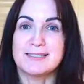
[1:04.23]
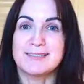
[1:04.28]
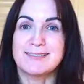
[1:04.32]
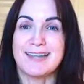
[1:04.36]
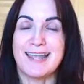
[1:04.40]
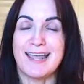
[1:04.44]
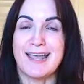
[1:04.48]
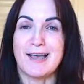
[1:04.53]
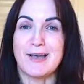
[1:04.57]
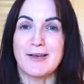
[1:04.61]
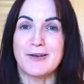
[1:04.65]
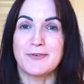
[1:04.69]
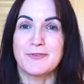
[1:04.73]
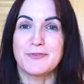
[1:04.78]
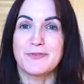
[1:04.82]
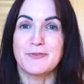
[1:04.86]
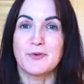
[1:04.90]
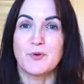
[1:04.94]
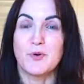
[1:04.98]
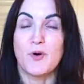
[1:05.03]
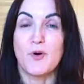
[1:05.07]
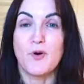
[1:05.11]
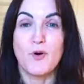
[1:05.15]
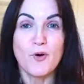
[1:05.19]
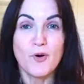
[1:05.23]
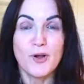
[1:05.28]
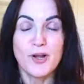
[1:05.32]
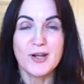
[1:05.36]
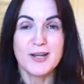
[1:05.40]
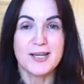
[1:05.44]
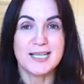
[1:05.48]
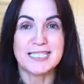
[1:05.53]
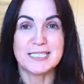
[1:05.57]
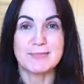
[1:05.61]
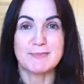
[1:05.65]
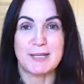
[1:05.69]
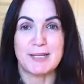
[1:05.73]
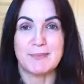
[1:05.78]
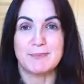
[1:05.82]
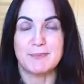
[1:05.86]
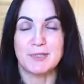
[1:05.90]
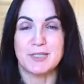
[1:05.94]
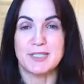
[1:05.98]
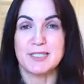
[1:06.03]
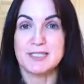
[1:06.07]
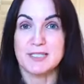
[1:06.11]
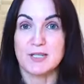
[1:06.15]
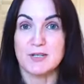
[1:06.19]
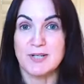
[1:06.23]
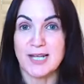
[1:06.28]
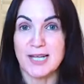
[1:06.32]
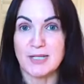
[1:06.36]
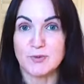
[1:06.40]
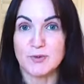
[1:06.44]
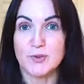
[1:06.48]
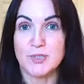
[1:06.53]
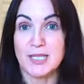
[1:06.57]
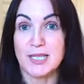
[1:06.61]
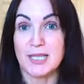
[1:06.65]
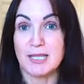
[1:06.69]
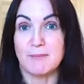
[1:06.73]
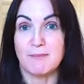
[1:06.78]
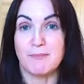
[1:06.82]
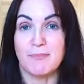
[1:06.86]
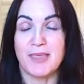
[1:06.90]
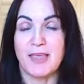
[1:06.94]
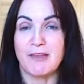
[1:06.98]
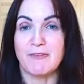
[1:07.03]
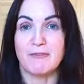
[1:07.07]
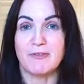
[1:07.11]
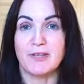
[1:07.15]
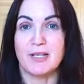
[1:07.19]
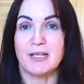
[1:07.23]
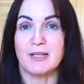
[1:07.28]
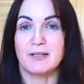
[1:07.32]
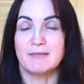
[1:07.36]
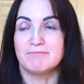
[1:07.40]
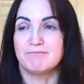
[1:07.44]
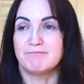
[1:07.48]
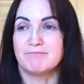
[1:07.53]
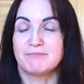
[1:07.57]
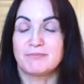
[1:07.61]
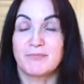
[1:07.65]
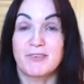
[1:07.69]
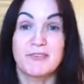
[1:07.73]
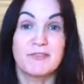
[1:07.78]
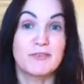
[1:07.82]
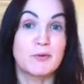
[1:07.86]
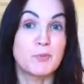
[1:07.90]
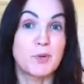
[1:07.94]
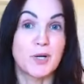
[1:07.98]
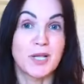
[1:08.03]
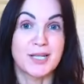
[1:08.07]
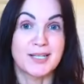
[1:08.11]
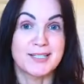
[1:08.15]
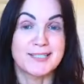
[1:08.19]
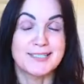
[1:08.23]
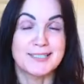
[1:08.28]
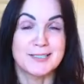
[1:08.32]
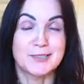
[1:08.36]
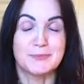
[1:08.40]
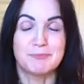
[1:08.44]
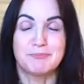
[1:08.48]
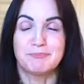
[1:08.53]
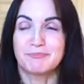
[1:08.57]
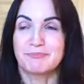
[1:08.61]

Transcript: Now, for organized people, it's so natural to them, they feel, from what I can tell,